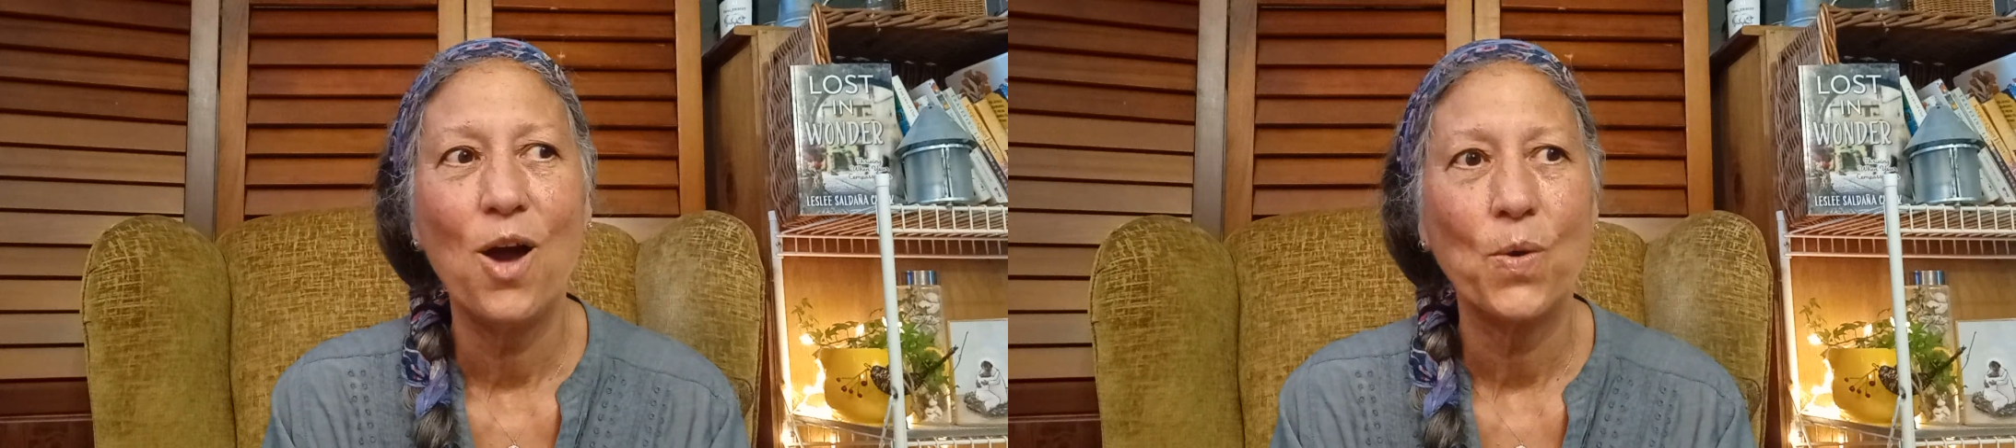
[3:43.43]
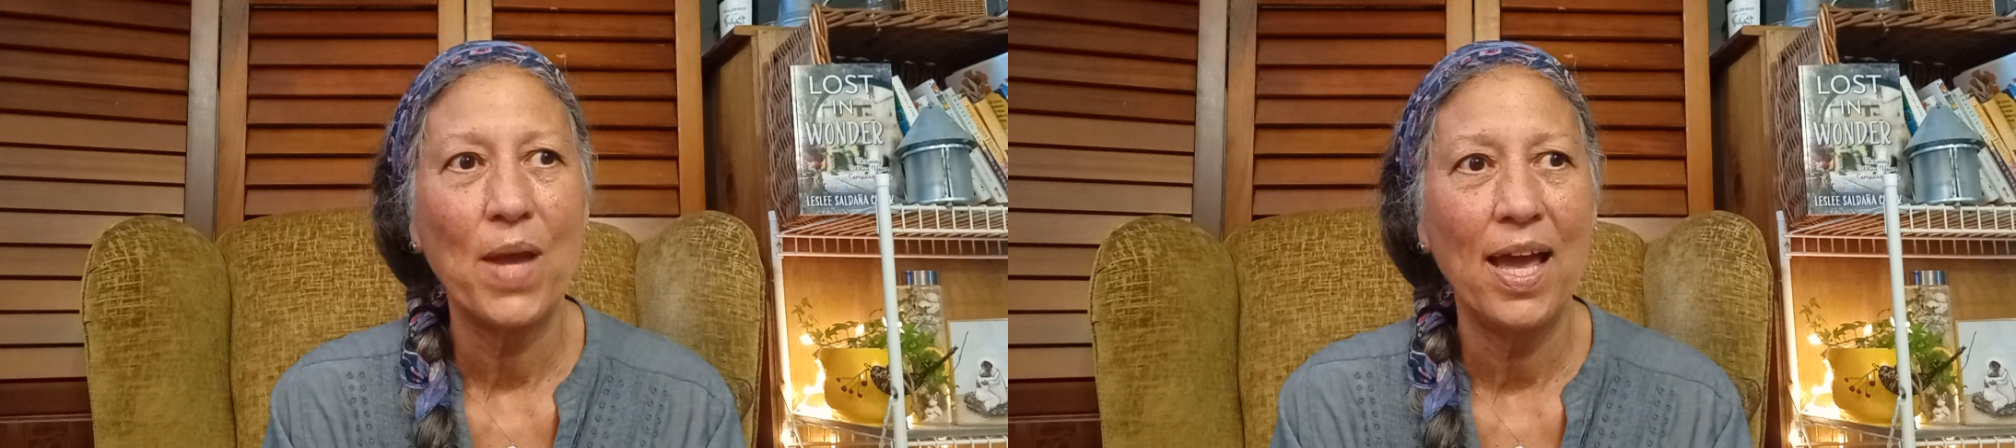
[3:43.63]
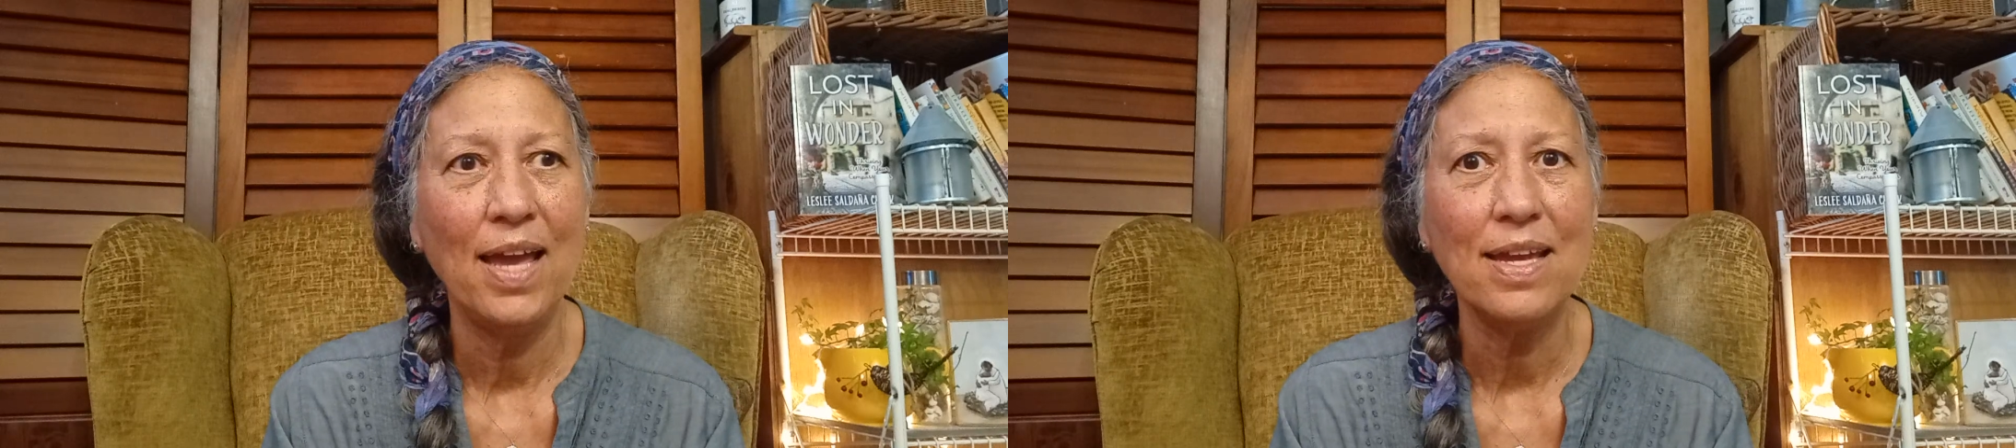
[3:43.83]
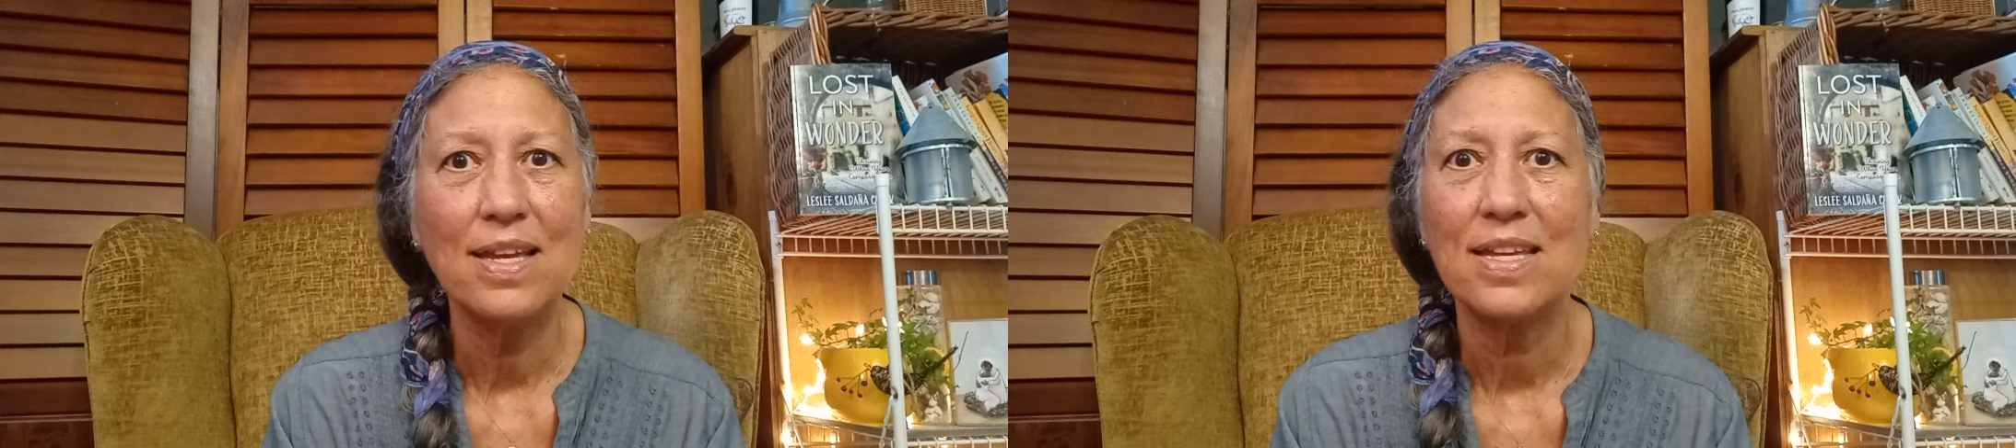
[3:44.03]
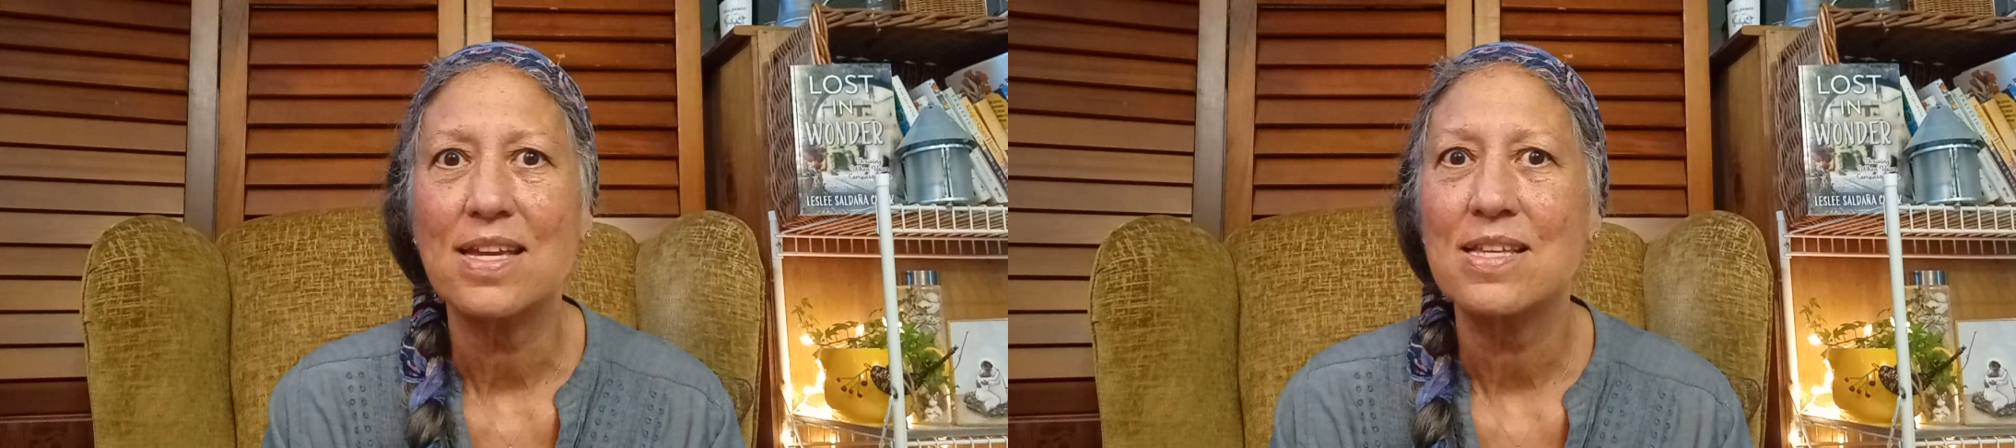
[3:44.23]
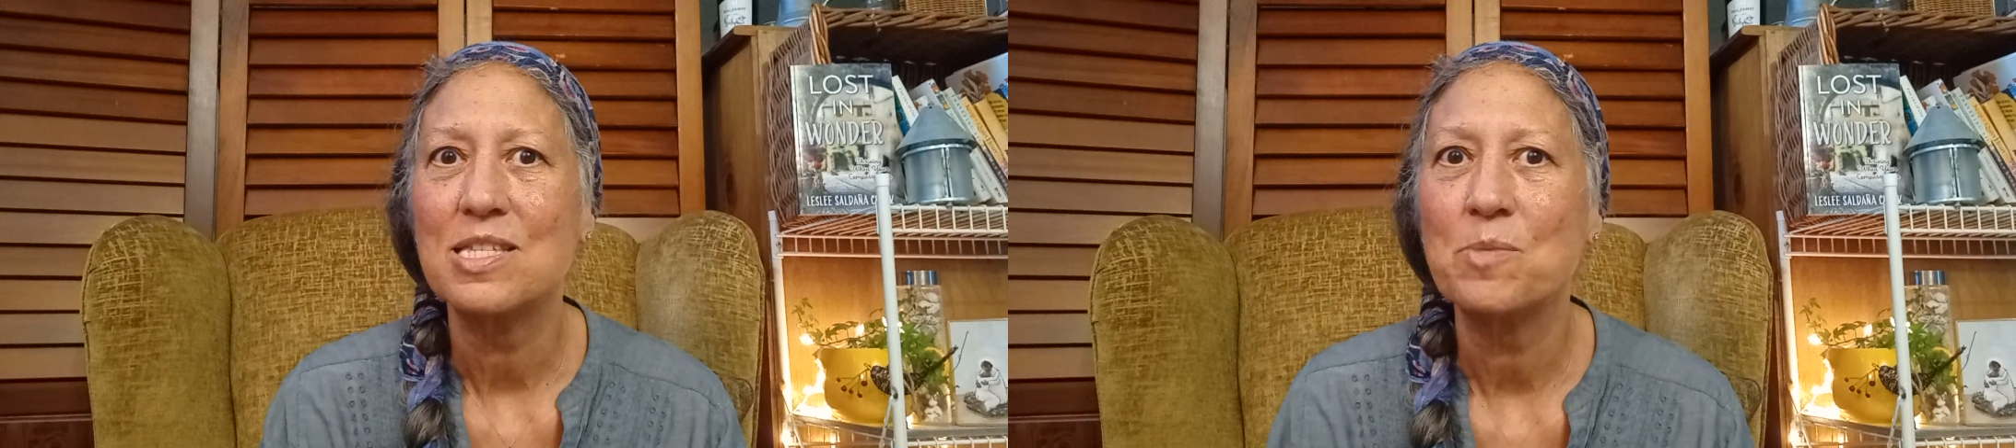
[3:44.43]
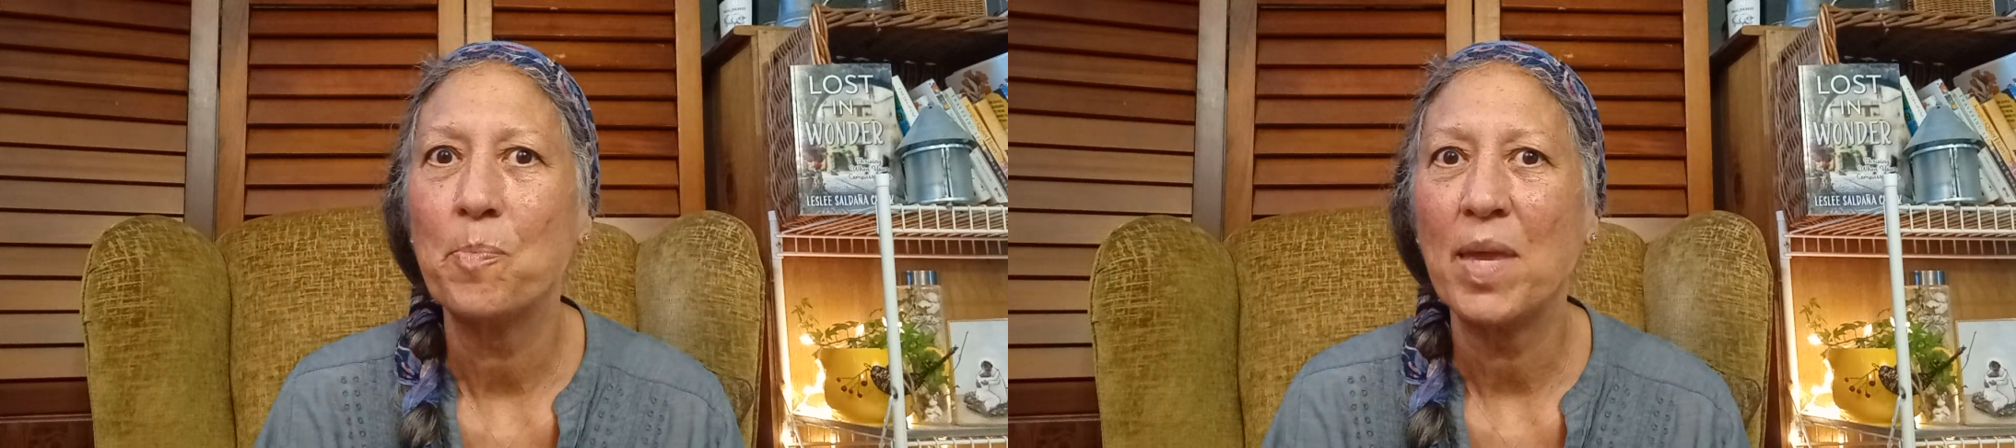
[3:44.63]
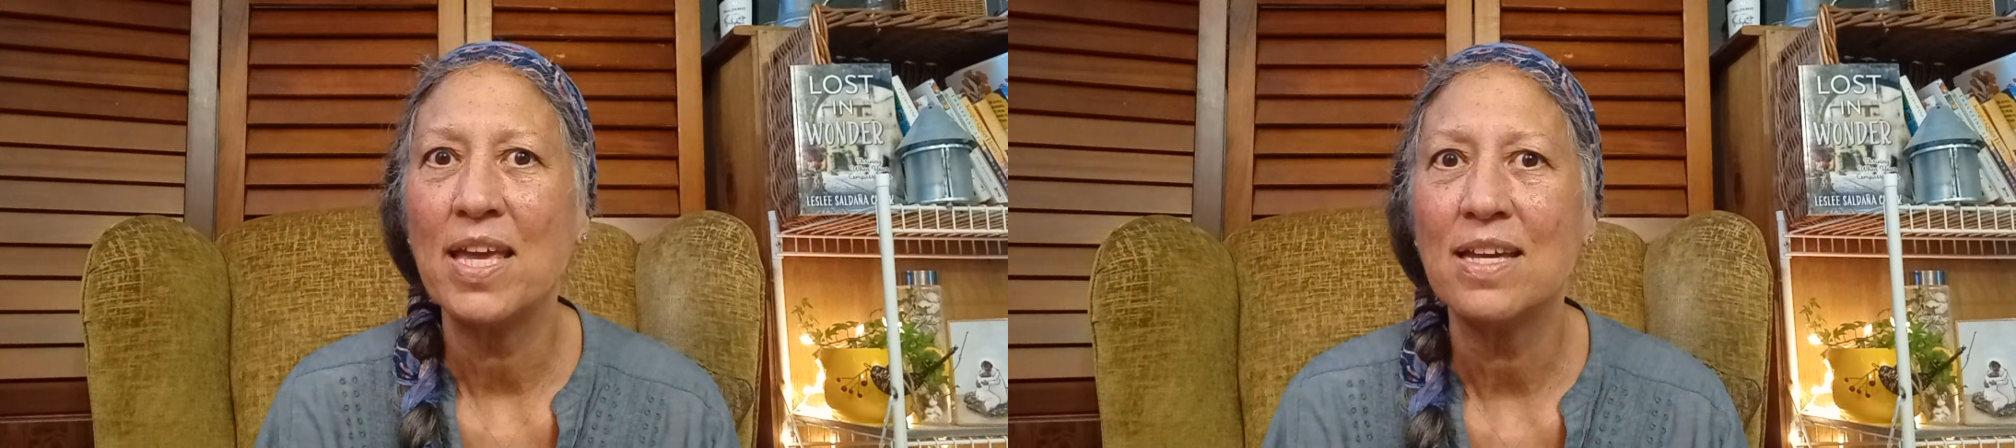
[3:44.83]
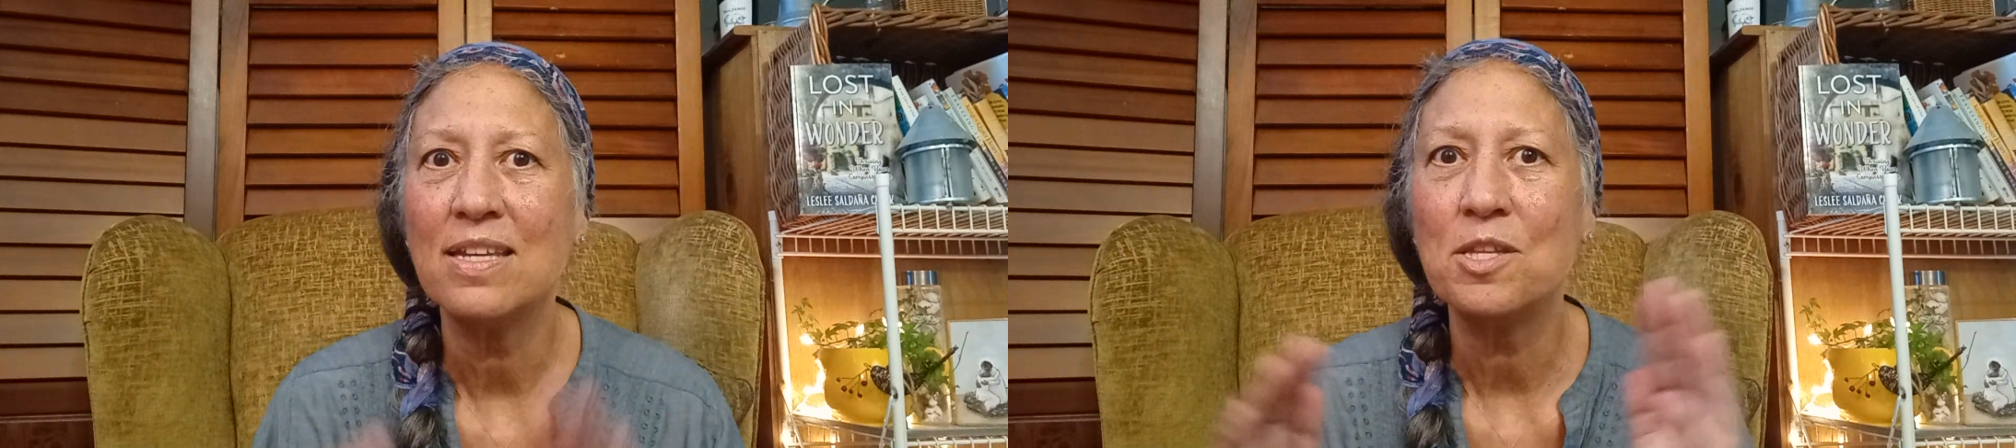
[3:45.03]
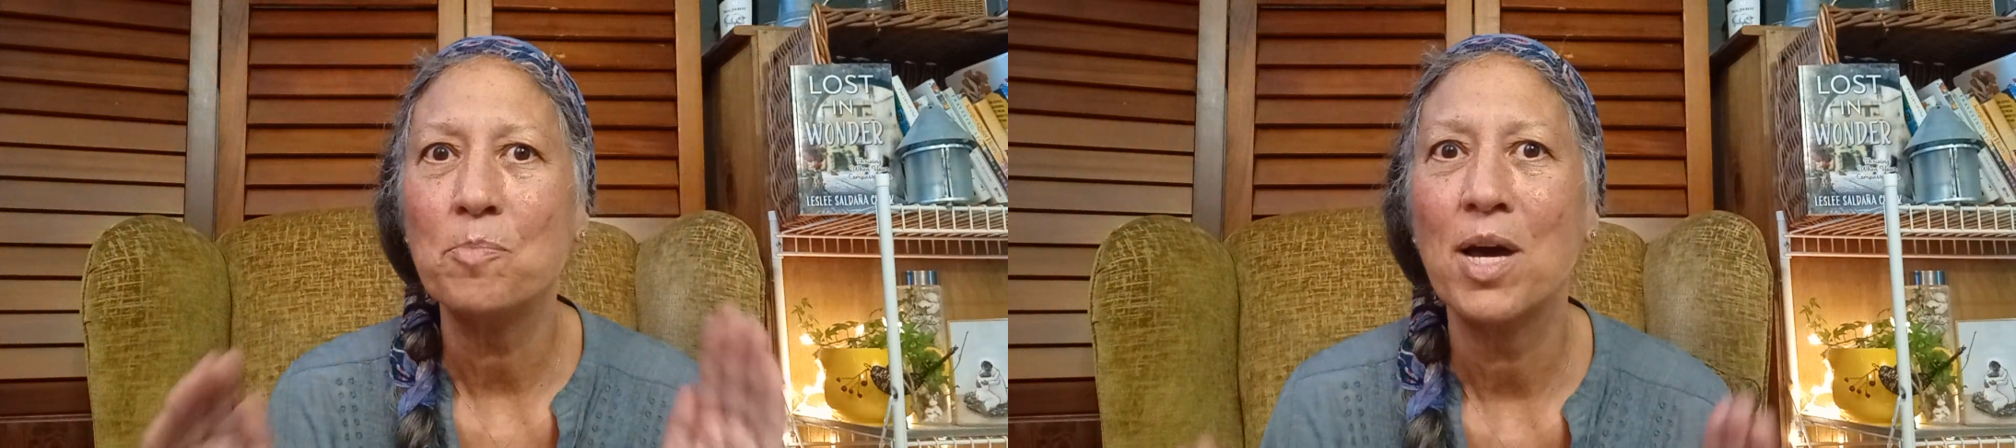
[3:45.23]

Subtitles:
Okay, expand the